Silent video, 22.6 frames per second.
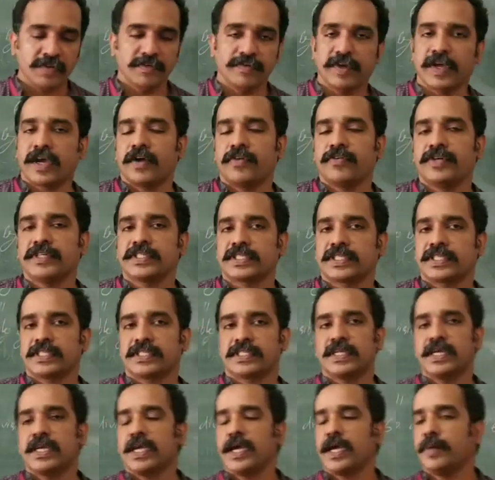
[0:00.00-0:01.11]
we have
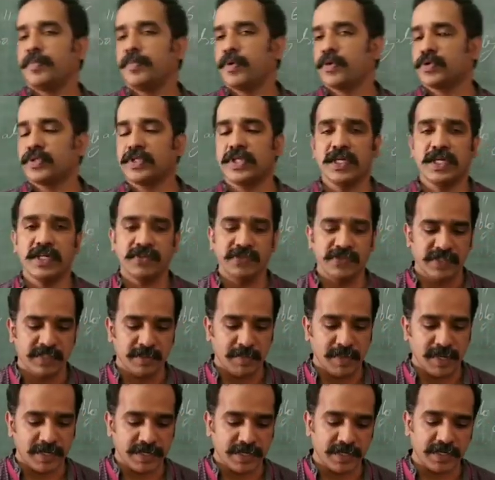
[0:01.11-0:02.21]
discussed about the
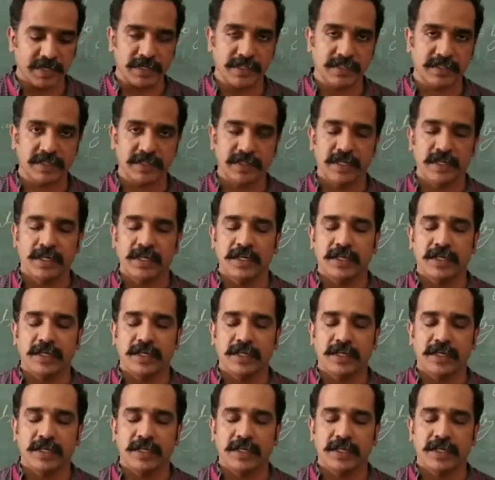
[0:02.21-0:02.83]
divisibility test.